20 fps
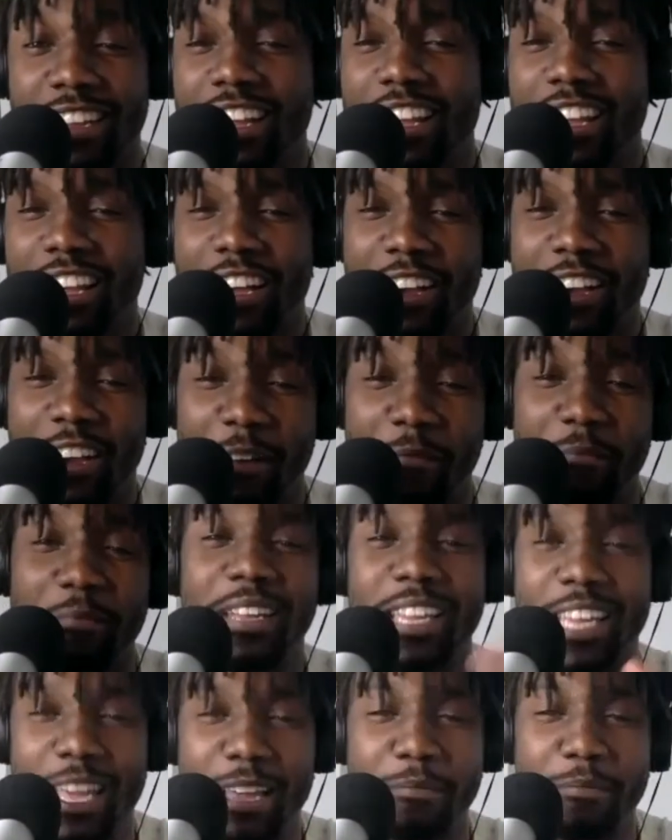Um,
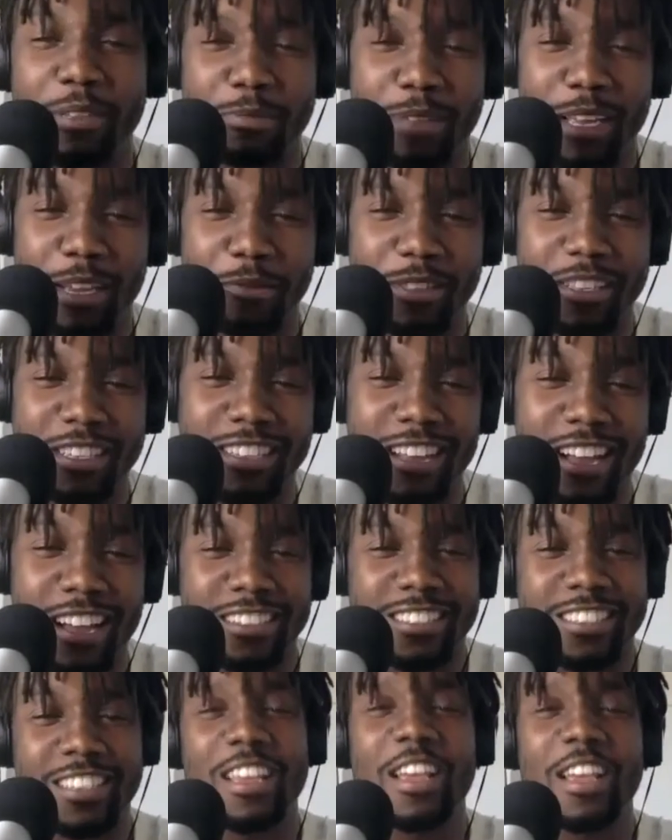Kim is playing with the stocks.
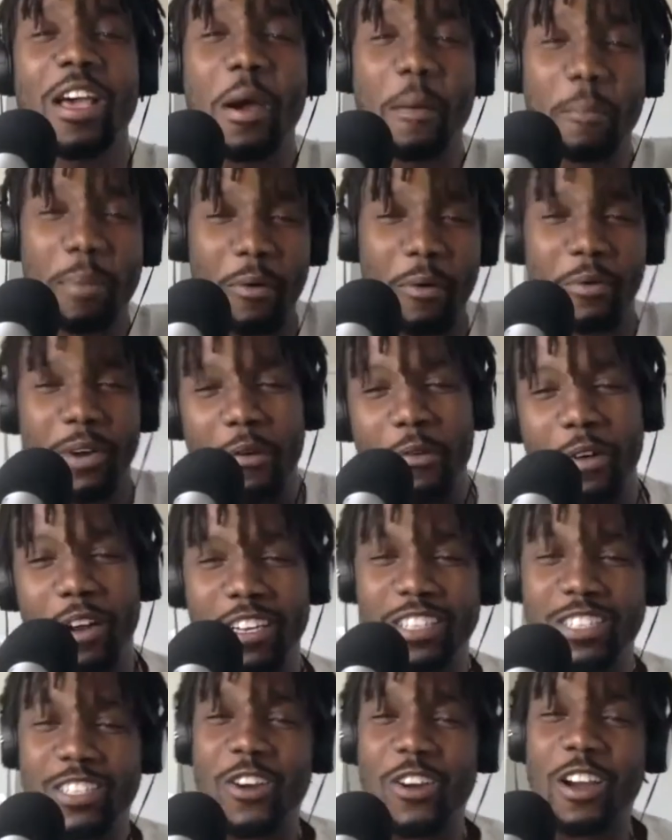But what I wanted to
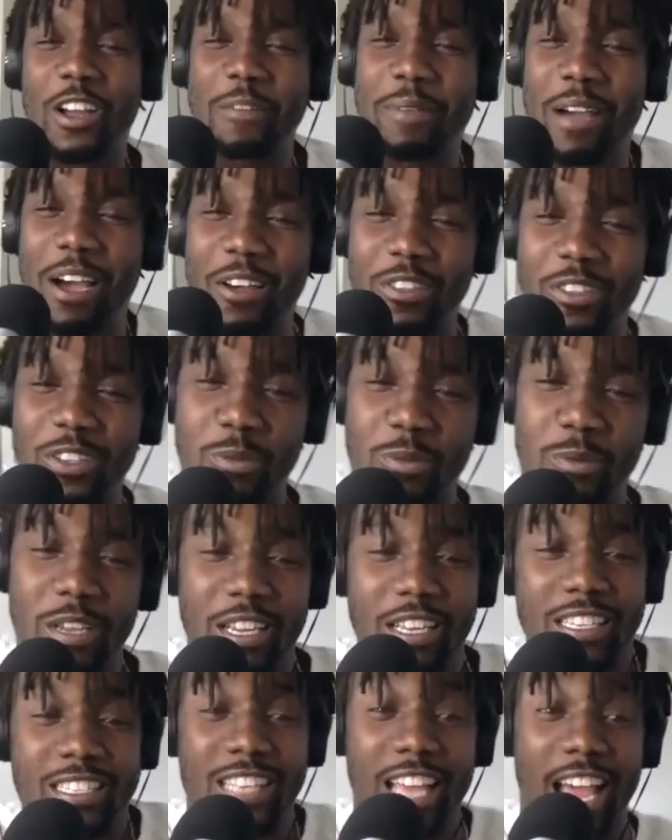talk about this week is
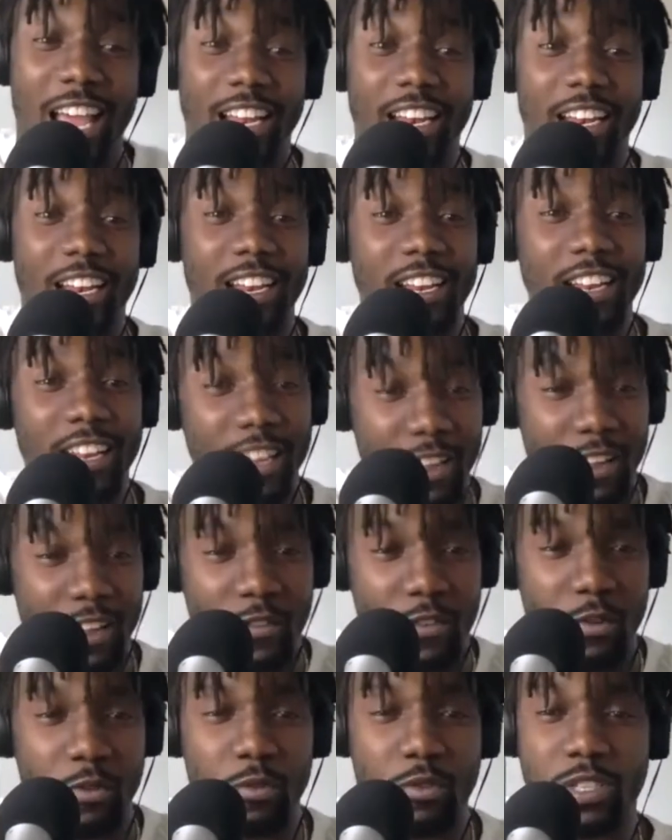that if
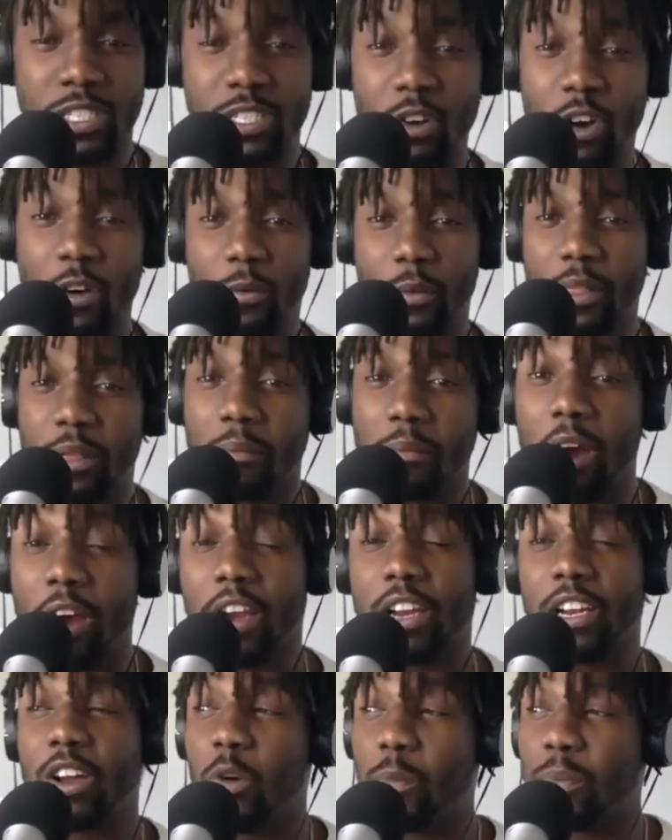you saw when the market
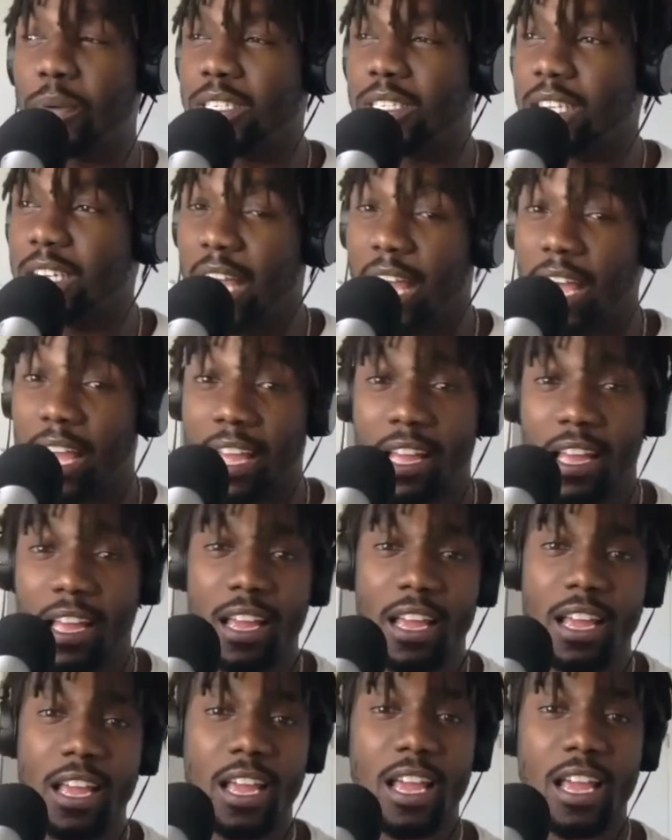opened today,
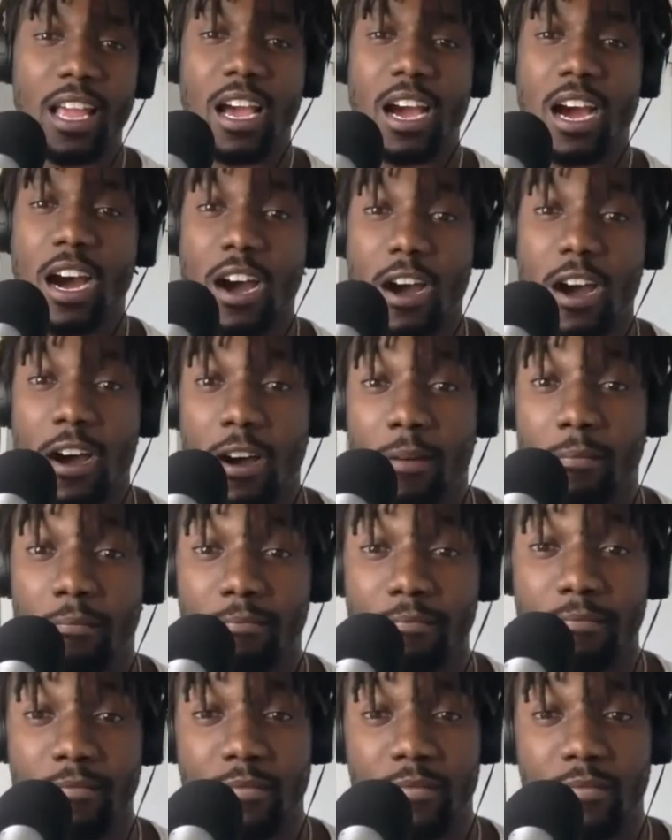um,
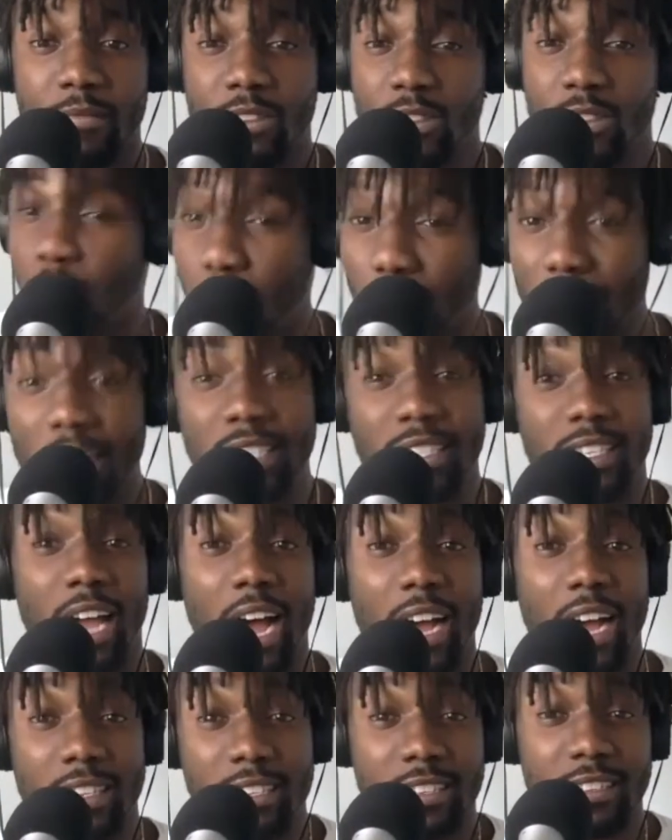the weed
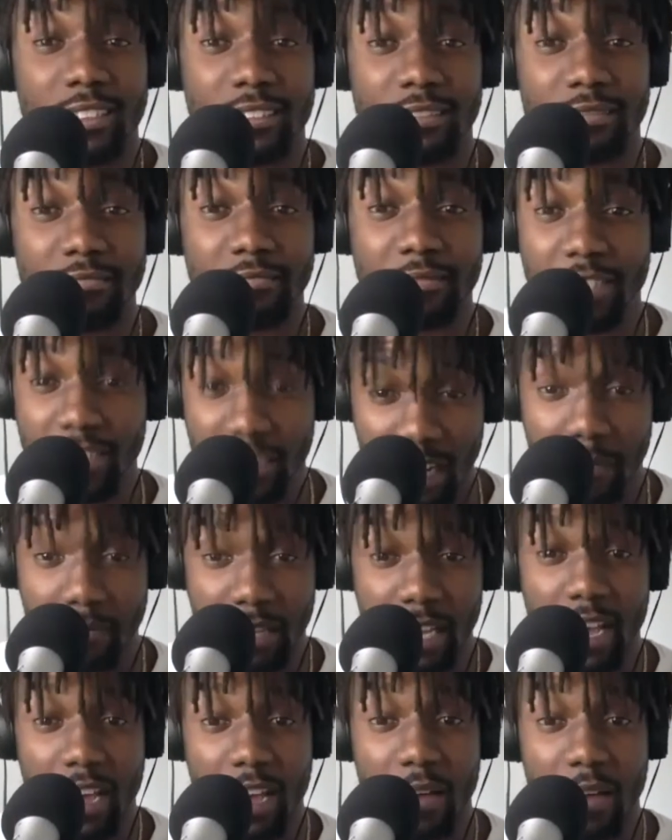stocks jumped up.